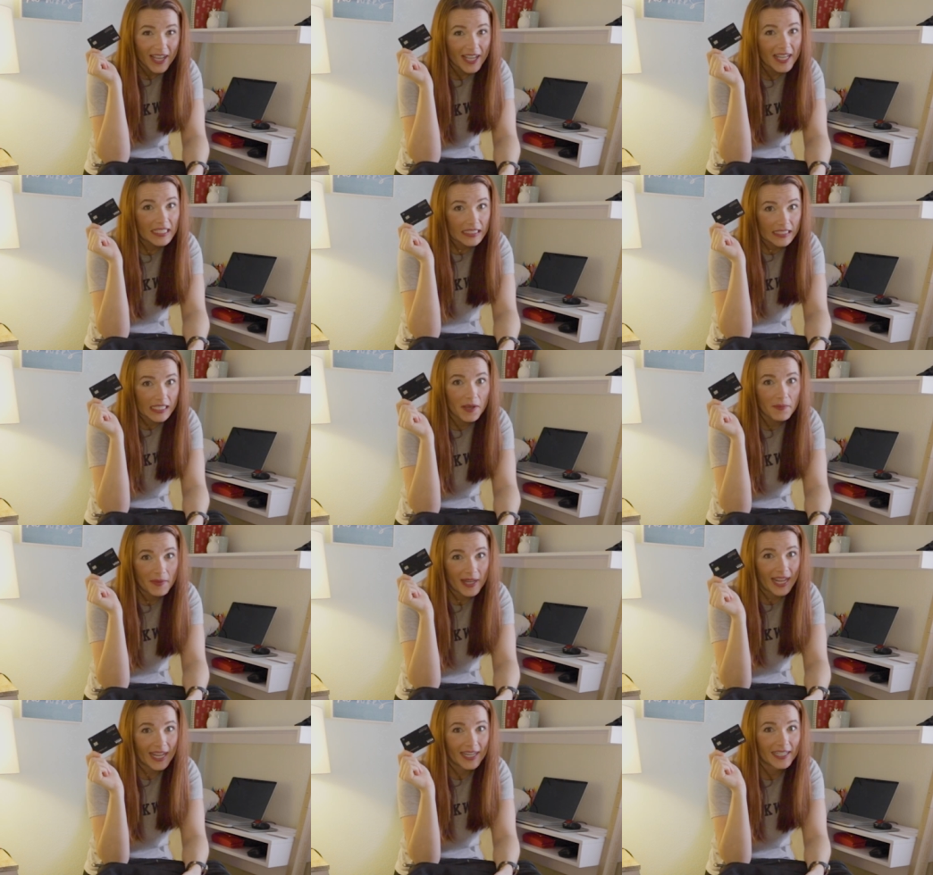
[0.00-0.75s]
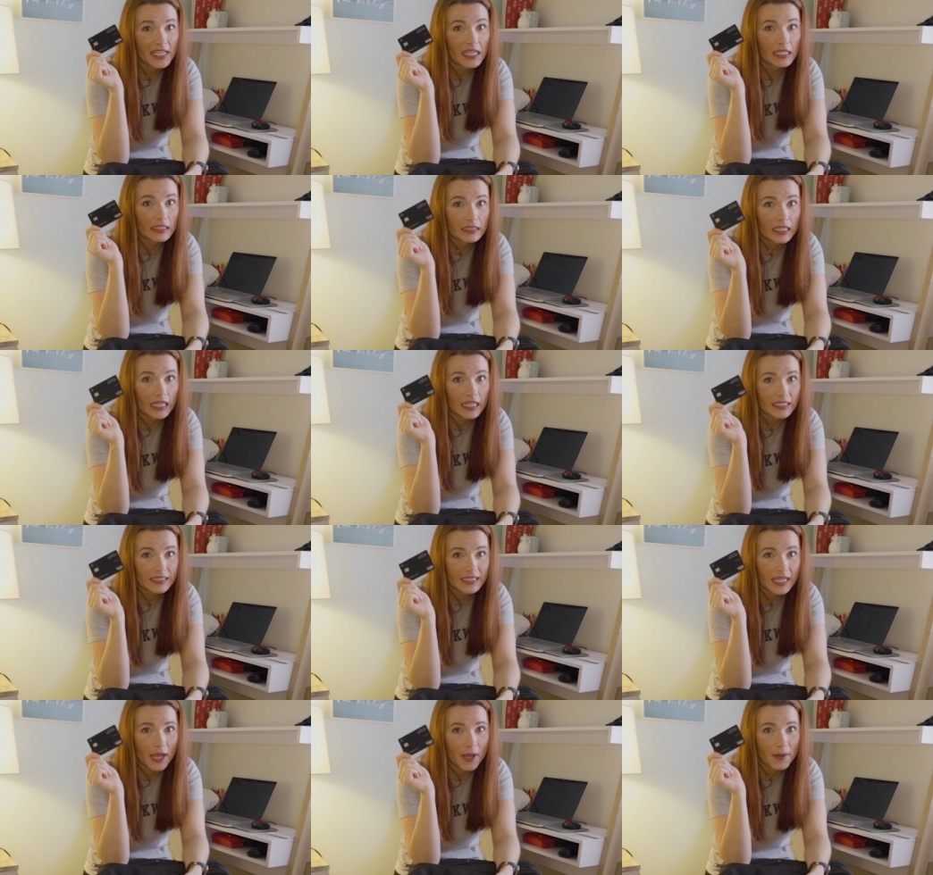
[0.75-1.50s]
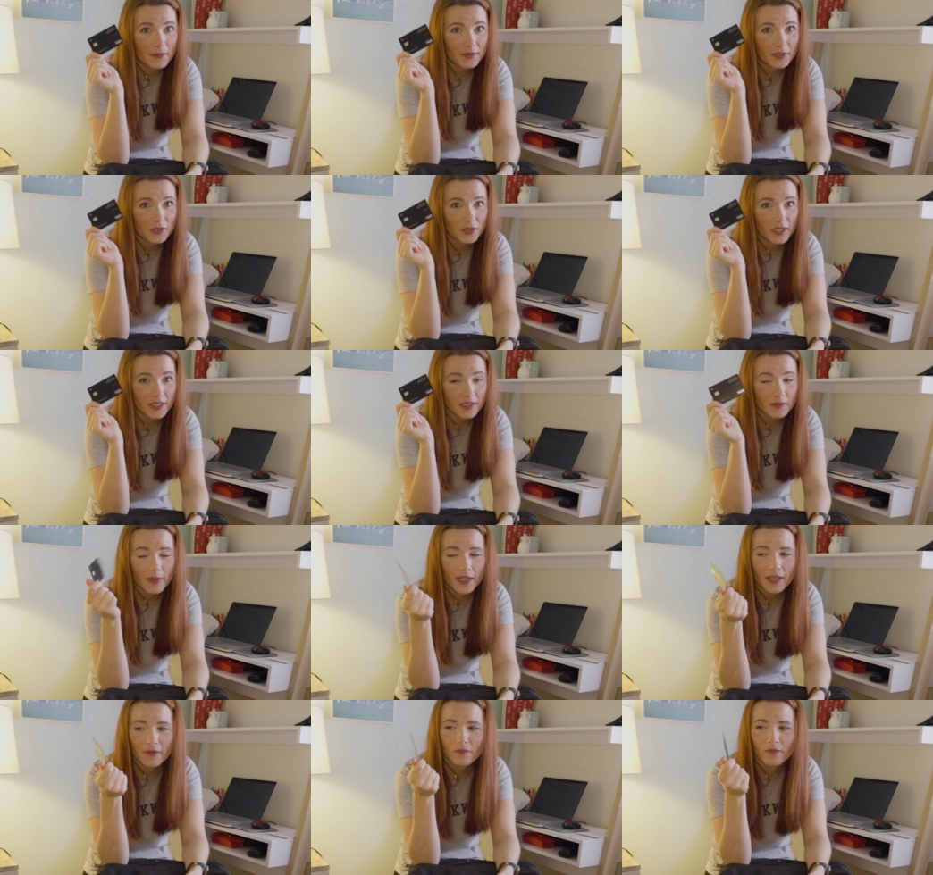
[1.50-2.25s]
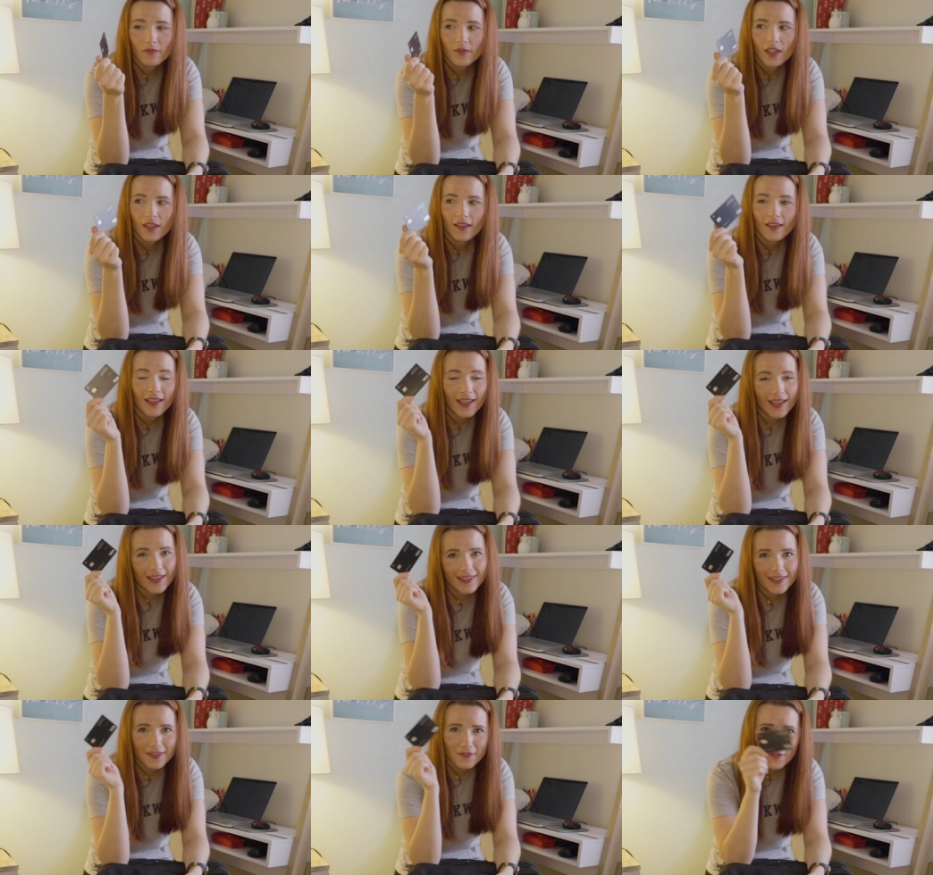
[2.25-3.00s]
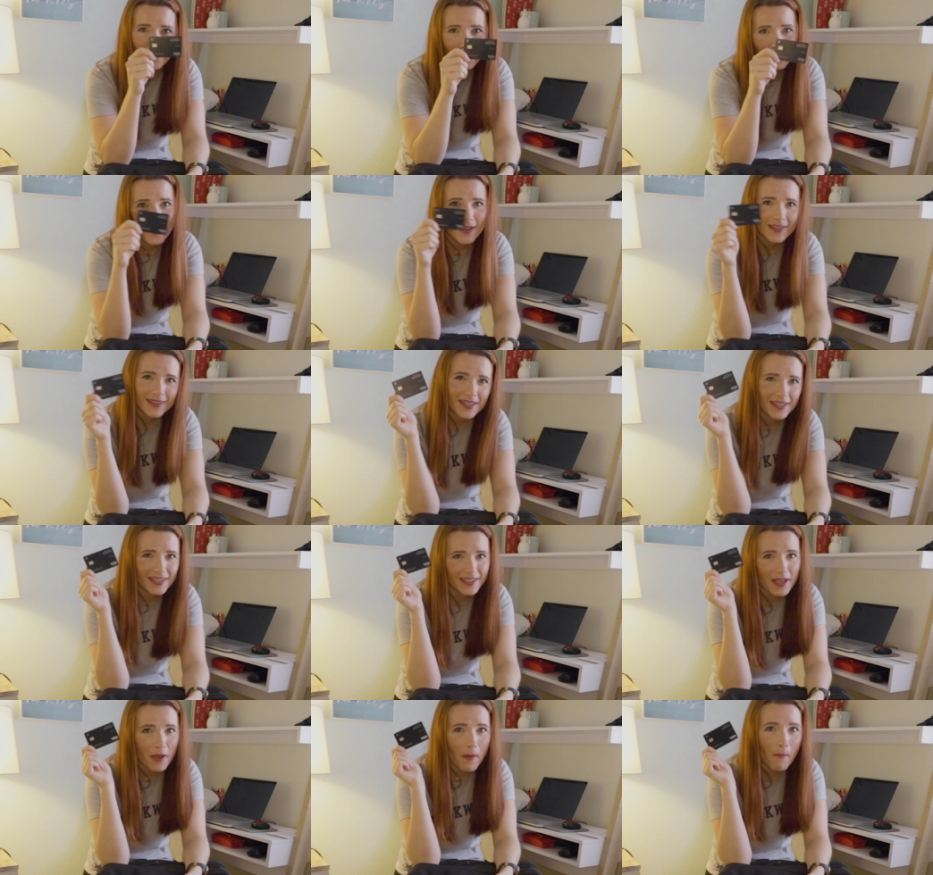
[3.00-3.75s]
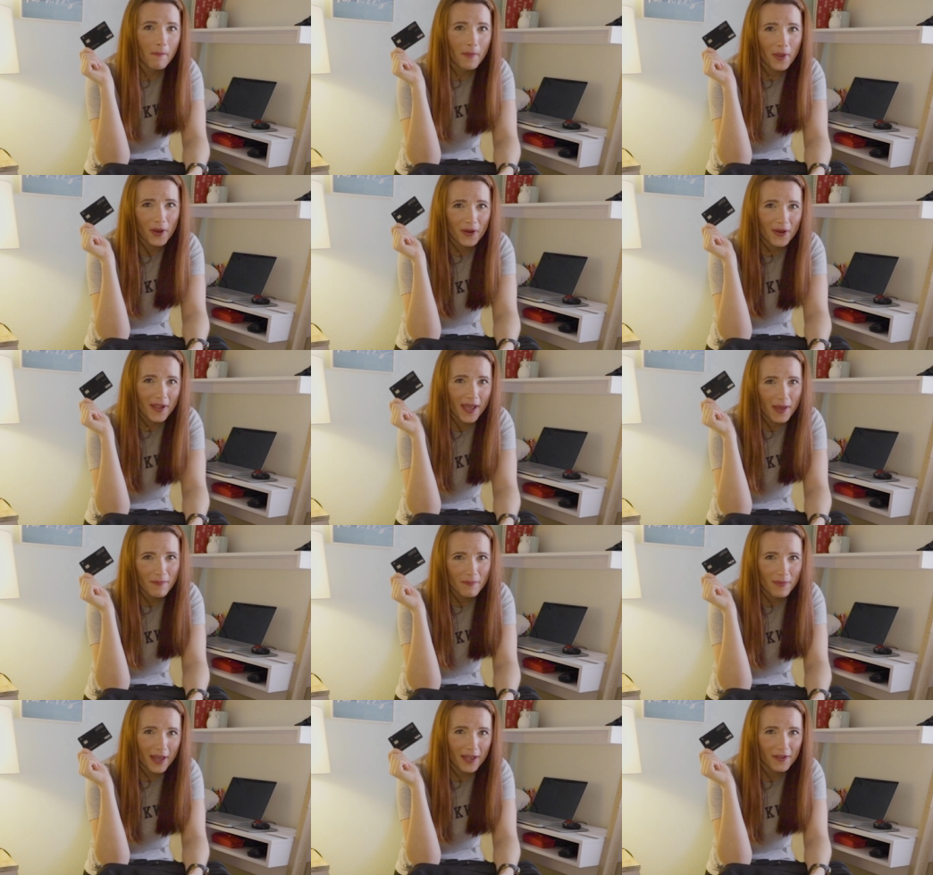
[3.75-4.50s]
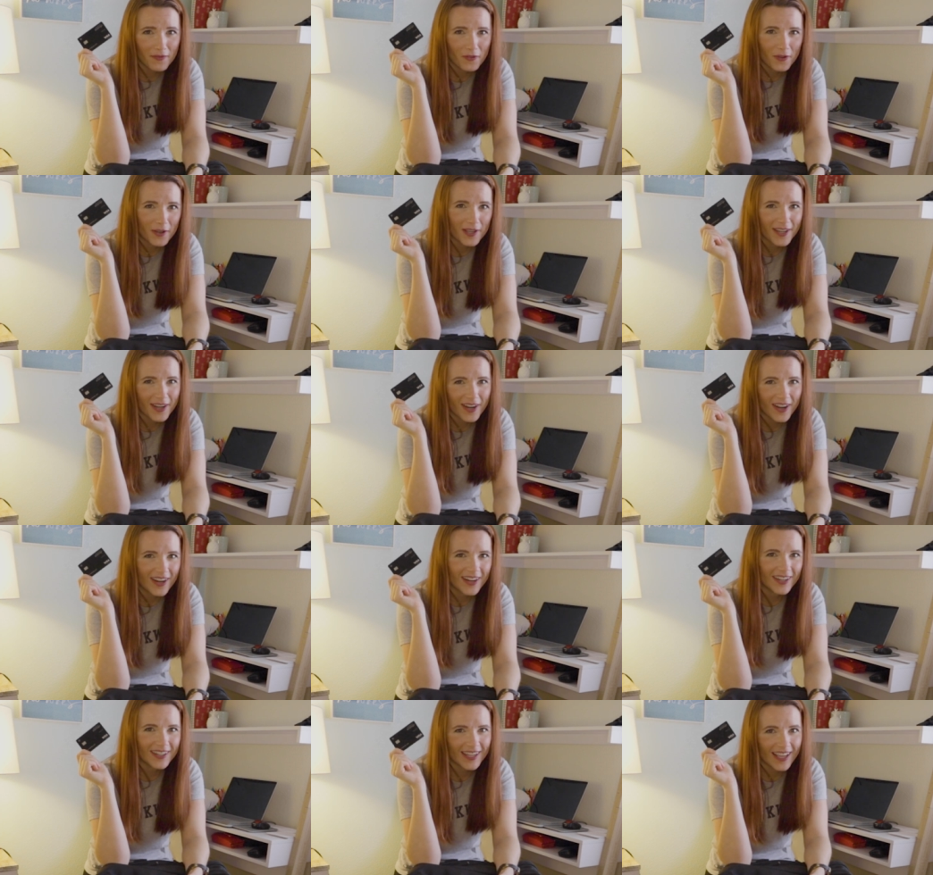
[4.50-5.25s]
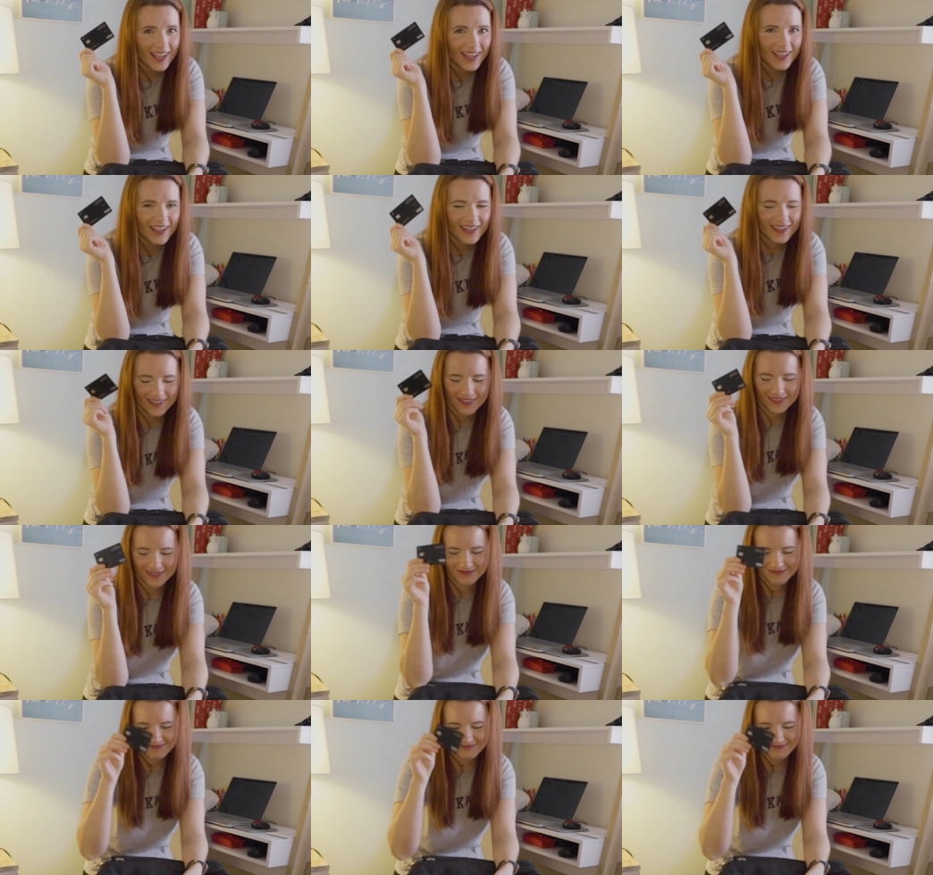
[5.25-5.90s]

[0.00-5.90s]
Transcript: It's come in handy a lot of times, trust me. And if you want the Marriott Bonvoy card, hey.